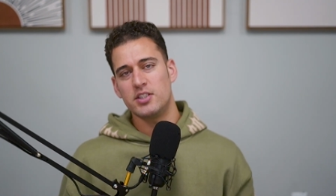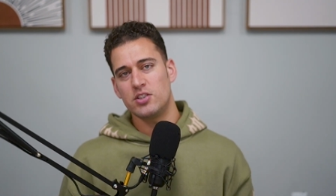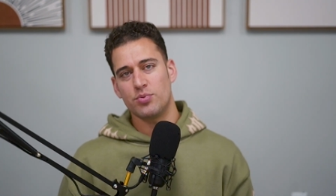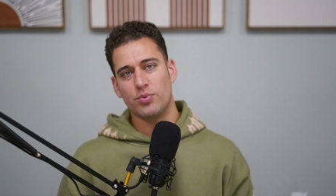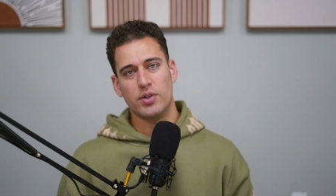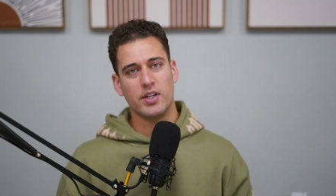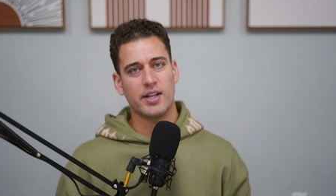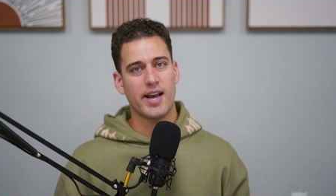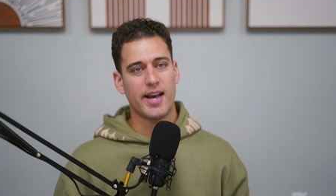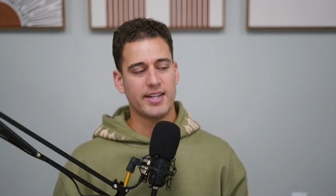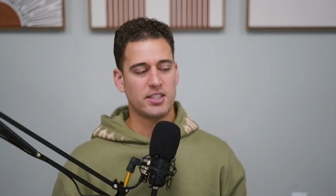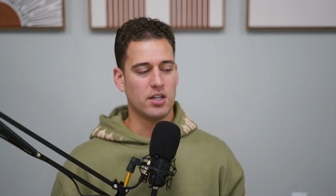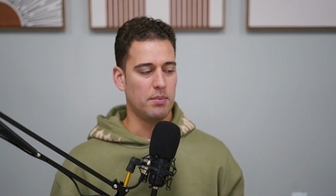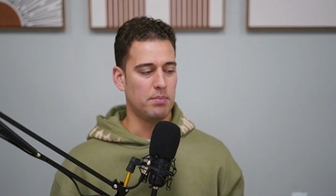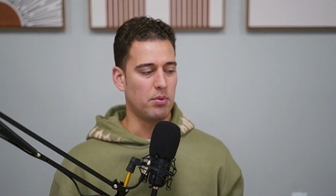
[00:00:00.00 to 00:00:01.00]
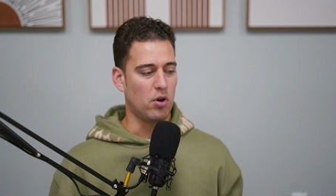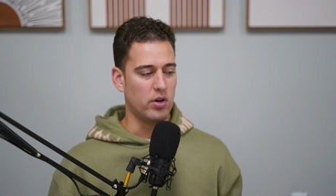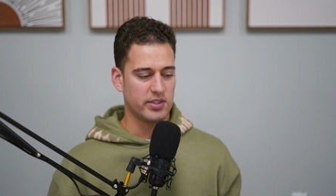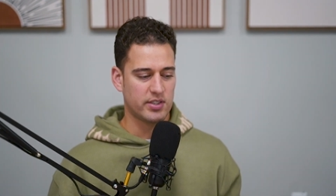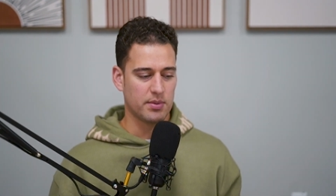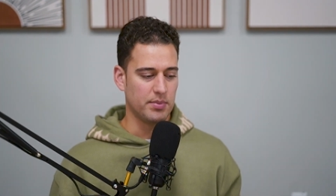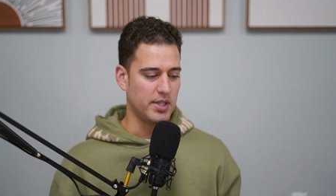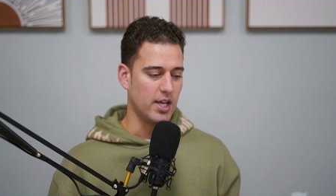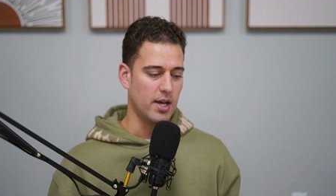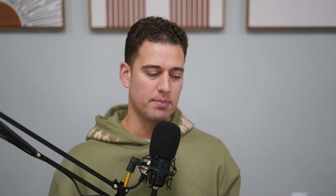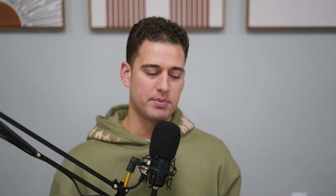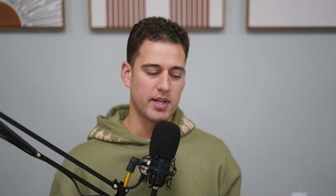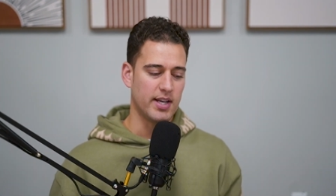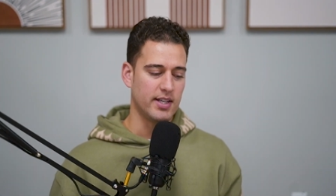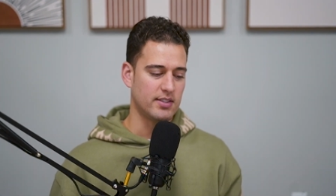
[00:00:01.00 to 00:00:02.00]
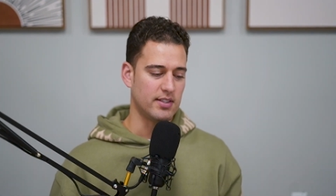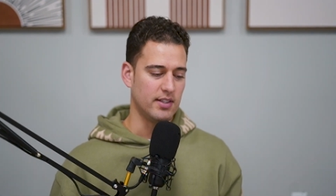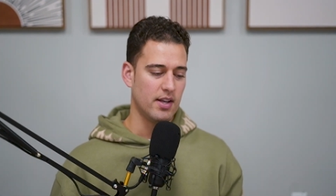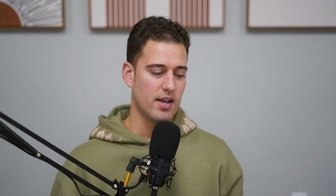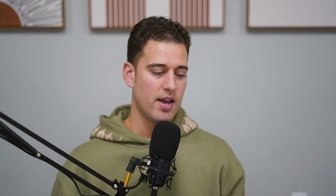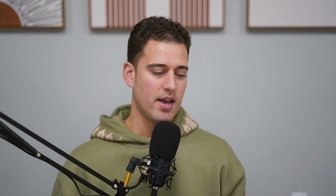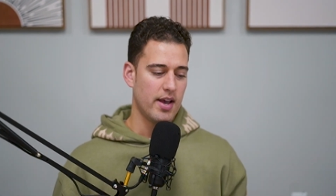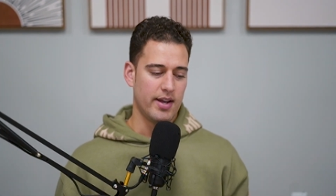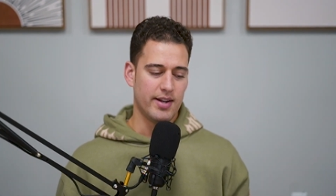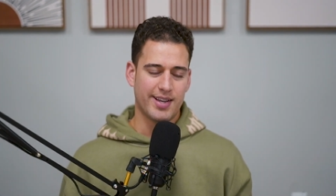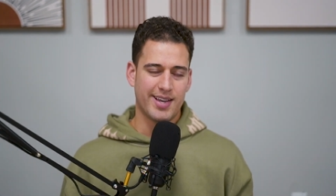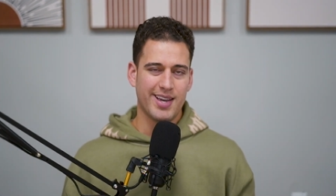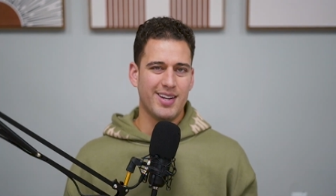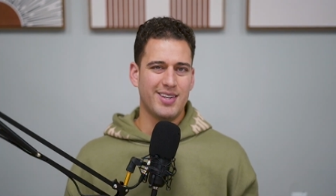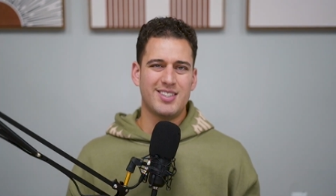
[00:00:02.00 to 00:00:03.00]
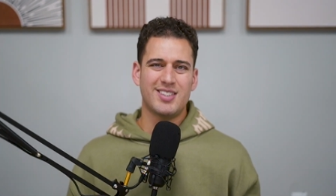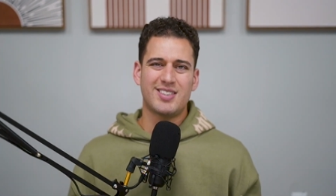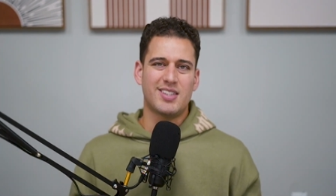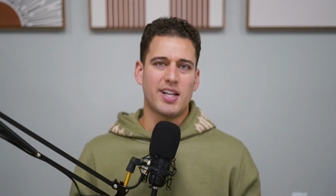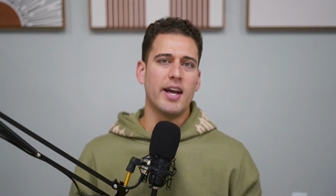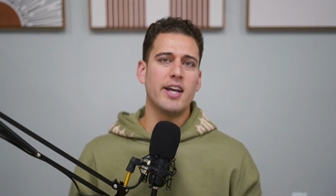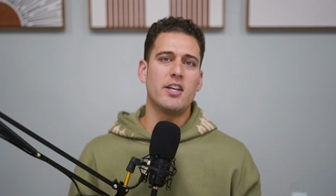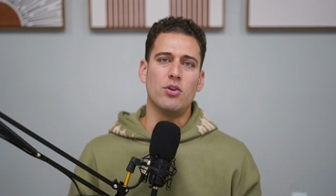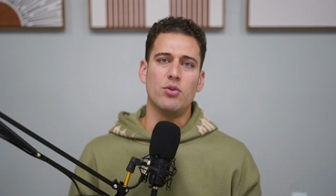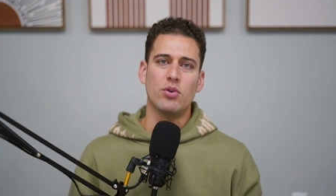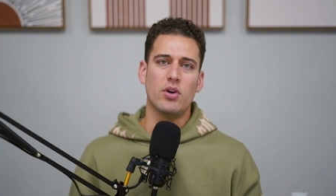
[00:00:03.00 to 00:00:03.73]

Just wanted to catch up on some of the updates. And again, just thank you.